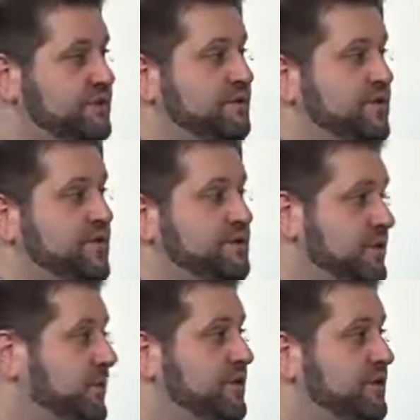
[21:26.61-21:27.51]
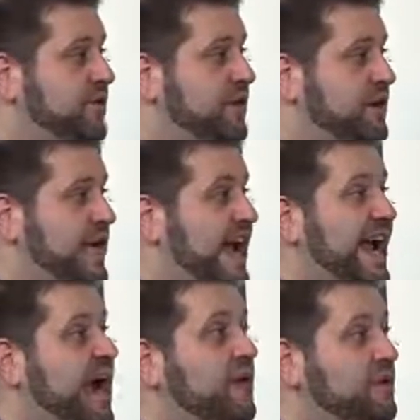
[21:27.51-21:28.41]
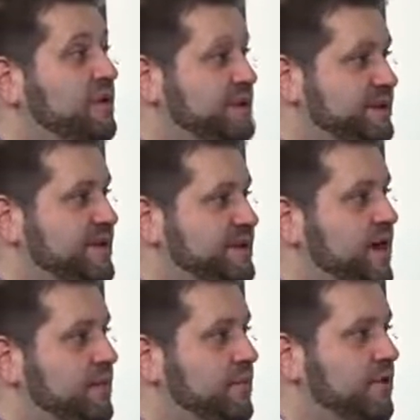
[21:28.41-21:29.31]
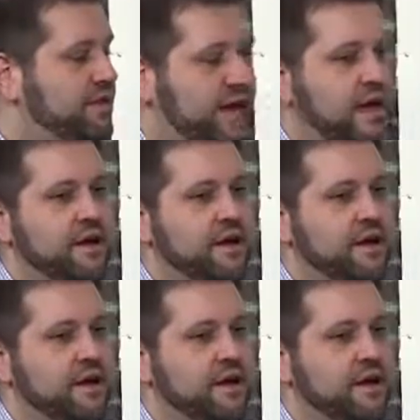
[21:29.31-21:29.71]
to be someone you'd want to hang out with and spend time with. Yeah.